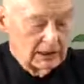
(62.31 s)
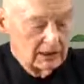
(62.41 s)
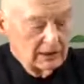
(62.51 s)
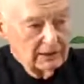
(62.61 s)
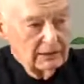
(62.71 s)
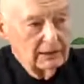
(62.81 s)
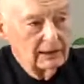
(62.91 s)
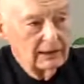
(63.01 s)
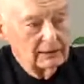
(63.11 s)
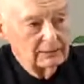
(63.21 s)
The other
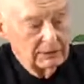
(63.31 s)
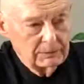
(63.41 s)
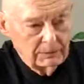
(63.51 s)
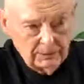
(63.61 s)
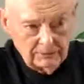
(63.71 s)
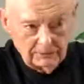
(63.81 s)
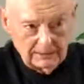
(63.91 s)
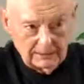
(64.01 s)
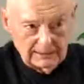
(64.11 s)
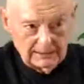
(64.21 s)
thing that people don't
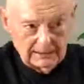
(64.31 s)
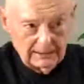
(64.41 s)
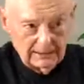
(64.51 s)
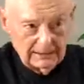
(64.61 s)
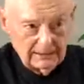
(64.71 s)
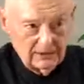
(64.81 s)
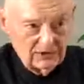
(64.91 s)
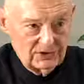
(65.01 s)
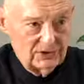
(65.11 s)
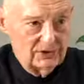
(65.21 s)
realize is that
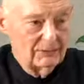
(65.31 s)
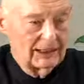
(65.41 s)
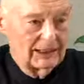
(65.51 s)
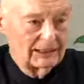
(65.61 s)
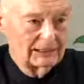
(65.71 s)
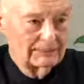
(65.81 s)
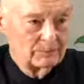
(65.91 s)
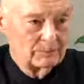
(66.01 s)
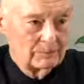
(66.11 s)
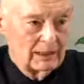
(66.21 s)
the stomach
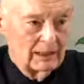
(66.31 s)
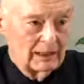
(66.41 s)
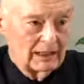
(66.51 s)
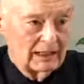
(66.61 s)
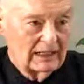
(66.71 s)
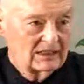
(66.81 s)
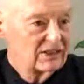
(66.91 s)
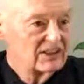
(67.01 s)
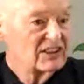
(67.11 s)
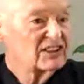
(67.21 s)
is
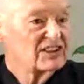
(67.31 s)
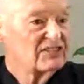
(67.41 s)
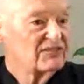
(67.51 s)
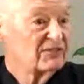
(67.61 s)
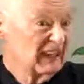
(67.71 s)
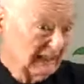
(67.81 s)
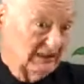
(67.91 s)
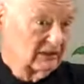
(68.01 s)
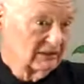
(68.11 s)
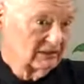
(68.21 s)
a
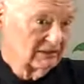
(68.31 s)
disinfectant.